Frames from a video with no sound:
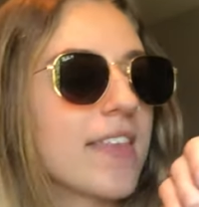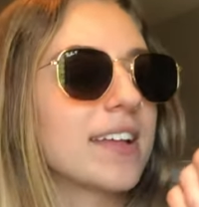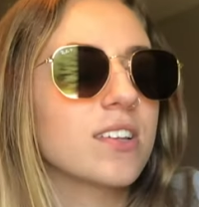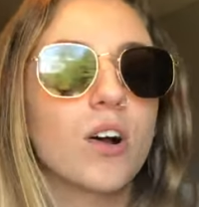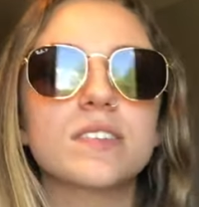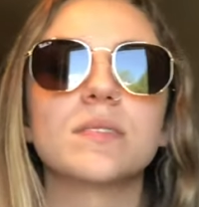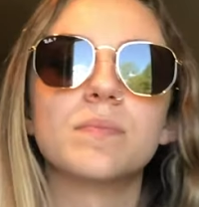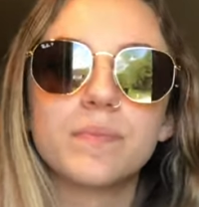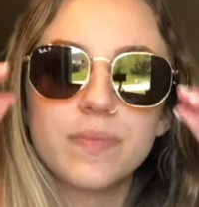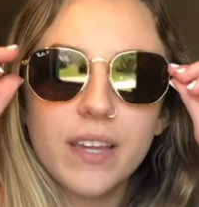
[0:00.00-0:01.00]
That's awesome.
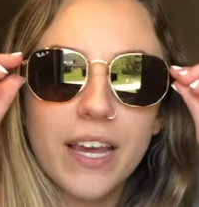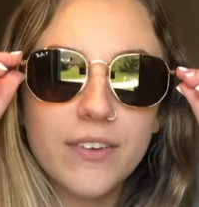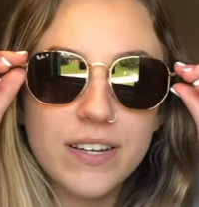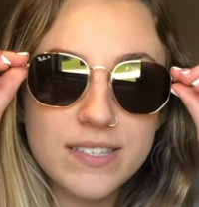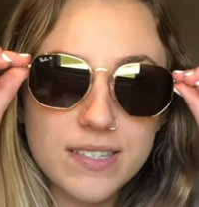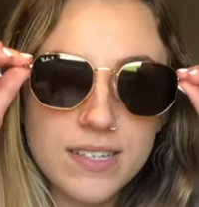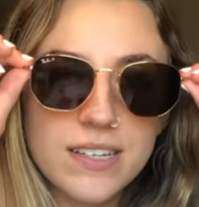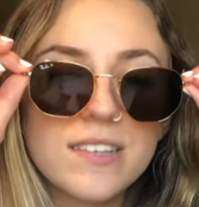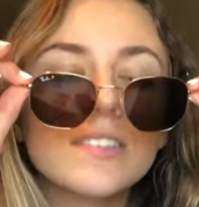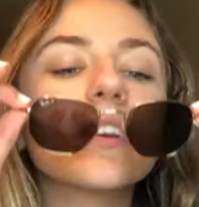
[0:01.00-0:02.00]
Anyways,
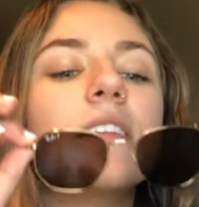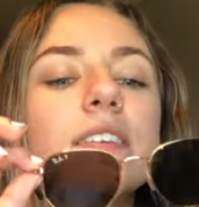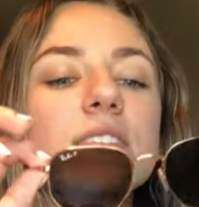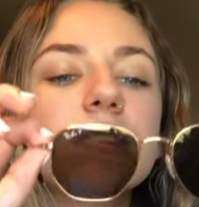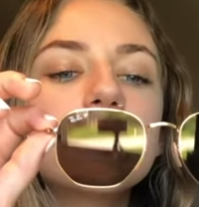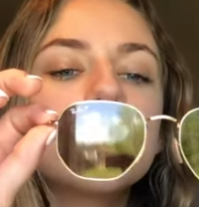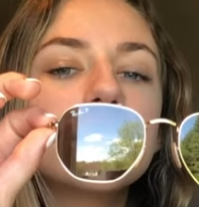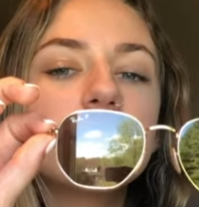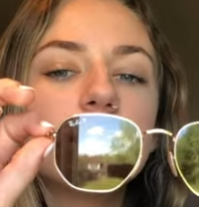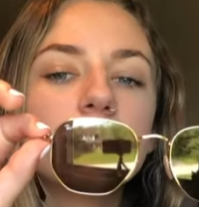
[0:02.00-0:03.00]
so yeah, these are the
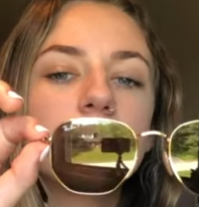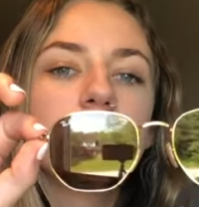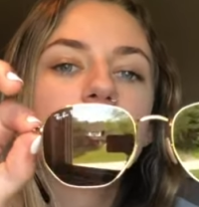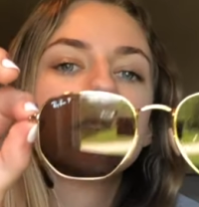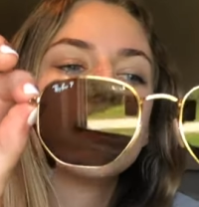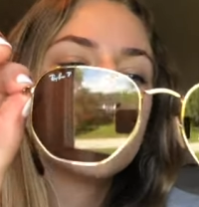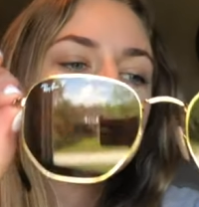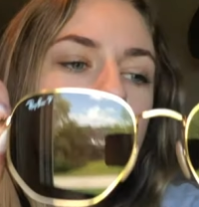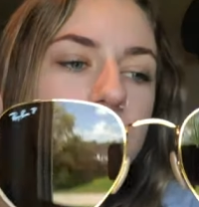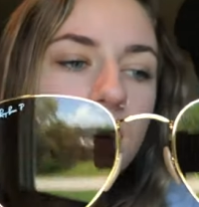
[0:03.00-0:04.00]

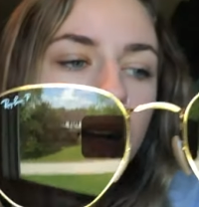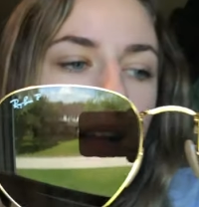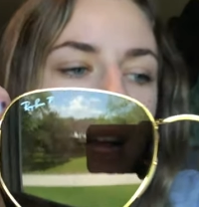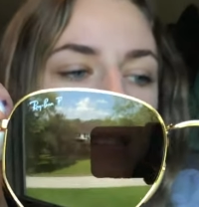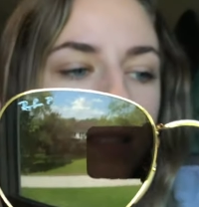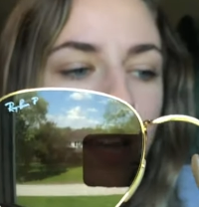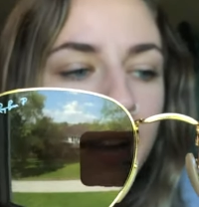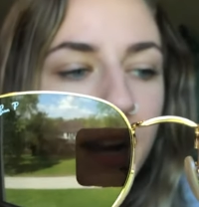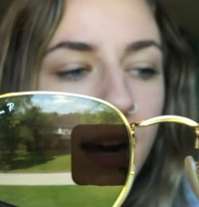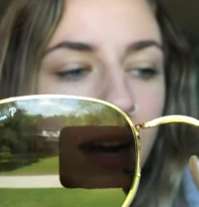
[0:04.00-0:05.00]
sunglasses
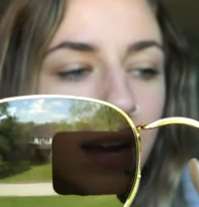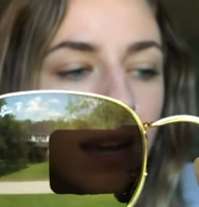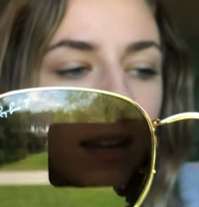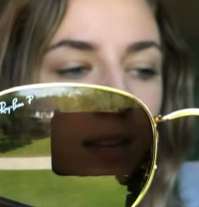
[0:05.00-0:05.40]
I got.